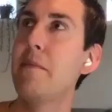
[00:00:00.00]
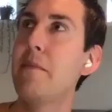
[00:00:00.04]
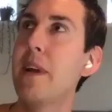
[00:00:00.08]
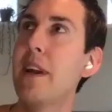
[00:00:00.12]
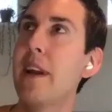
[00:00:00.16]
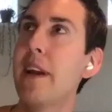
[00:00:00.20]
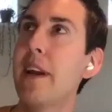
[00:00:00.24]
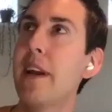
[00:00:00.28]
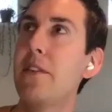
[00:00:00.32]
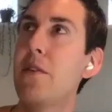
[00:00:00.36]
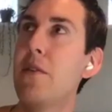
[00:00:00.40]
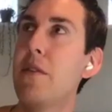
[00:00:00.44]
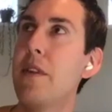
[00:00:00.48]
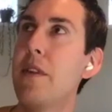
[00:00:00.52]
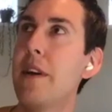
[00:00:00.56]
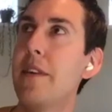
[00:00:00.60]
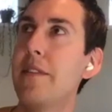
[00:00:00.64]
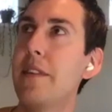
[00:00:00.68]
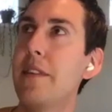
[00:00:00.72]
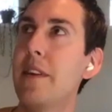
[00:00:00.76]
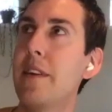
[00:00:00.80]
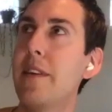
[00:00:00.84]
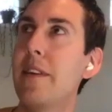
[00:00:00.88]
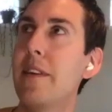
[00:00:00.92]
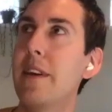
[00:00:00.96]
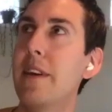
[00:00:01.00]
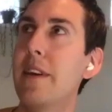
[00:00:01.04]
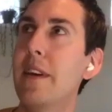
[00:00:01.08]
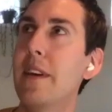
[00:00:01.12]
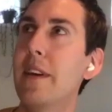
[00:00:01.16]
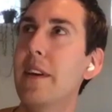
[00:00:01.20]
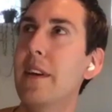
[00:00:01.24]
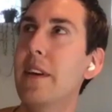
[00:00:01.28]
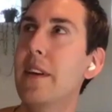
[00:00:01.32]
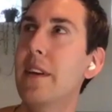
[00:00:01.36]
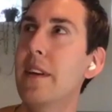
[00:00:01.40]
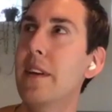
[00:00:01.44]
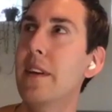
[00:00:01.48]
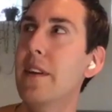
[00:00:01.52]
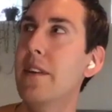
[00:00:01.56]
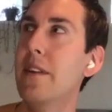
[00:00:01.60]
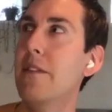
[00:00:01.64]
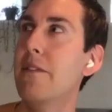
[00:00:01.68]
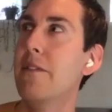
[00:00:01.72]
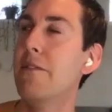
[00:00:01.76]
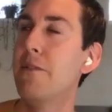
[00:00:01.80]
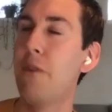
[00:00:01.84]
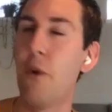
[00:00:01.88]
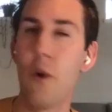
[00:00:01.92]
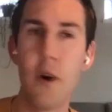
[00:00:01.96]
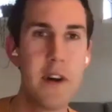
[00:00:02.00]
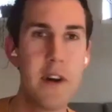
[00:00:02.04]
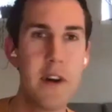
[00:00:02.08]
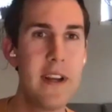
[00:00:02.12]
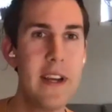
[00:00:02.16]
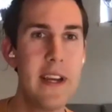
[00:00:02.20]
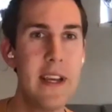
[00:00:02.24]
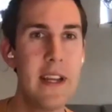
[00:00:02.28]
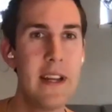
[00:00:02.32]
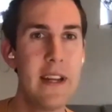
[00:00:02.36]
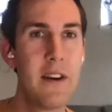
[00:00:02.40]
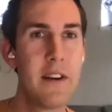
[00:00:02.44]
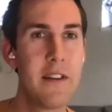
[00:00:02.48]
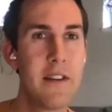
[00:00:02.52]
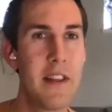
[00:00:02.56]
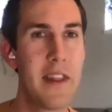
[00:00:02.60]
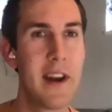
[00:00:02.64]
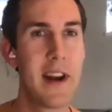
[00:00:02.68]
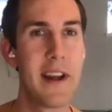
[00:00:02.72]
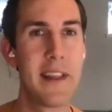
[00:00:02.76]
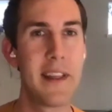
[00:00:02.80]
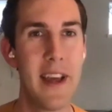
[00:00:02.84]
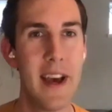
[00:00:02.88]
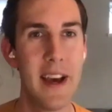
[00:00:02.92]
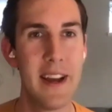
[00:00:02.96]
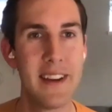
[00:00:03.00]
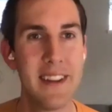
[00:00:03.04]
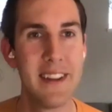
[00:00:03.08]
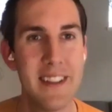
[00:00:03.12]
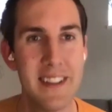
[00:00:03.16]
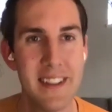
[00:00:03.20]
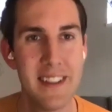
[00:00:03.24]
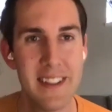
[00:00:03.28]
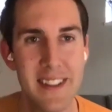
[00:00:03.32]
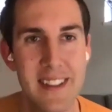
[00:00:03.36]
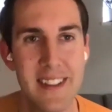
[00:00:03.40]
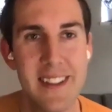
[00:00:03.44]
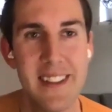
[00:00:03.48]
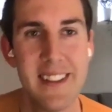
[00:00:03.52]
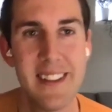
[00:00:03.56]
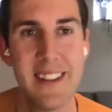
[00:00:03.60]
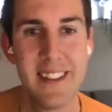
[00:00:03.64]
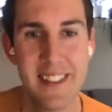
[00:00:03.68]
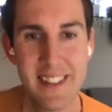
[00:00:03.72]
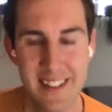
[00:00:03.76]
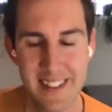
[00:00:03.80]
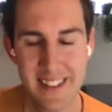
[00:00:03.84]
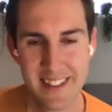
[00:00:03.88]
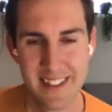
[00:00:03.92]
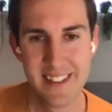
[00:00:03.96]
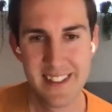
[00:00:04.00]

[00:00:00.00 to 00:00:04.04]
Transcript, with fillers: have been like two thousand fourteen or something like that. Wow.